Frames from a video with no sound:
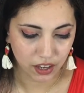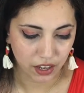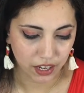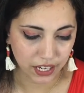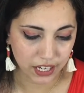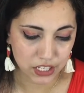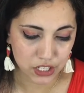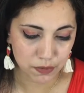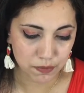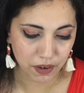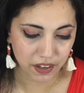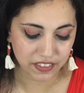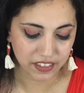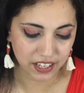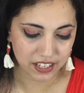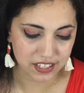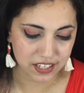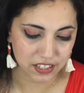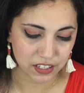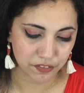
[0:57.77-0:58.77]
Each month
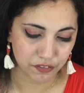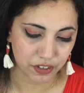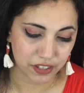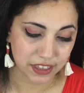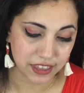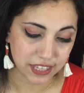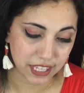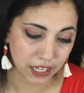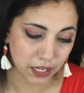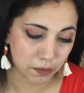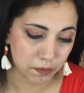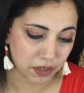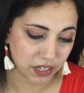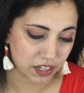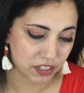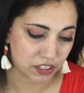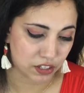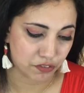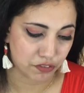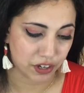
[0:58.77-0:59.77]
has a different theme and a
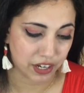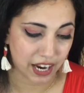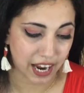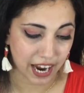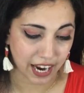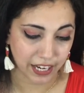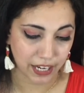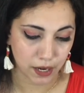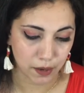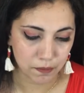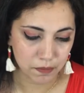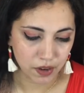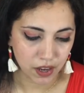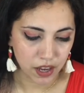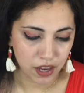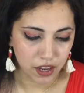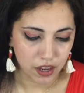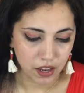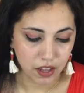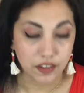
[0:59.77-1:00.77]
different item,
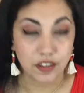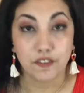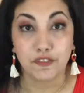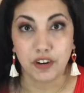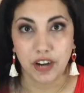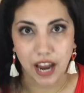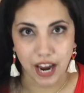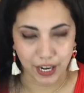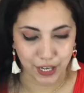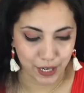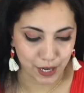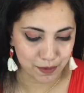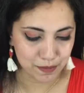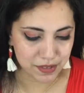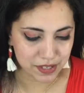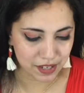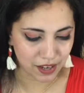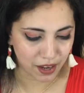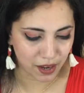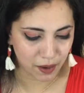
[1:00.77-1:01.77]

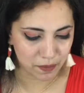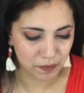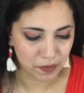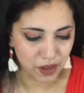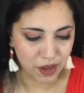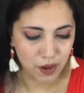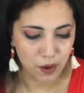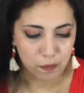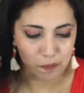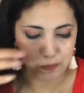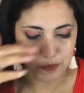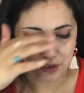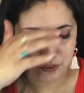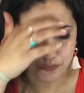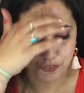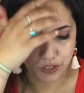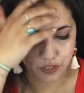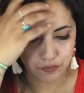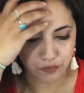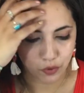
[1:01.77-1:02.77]

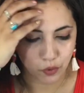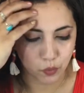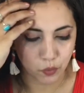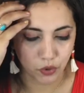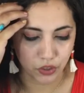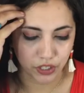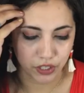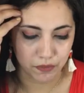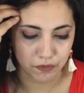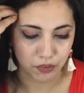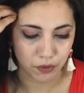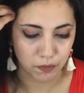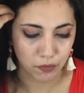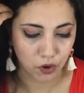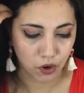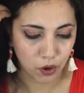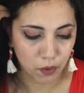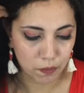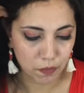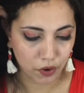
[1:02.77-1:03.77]
perfect for working from
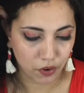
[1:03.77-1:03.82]
home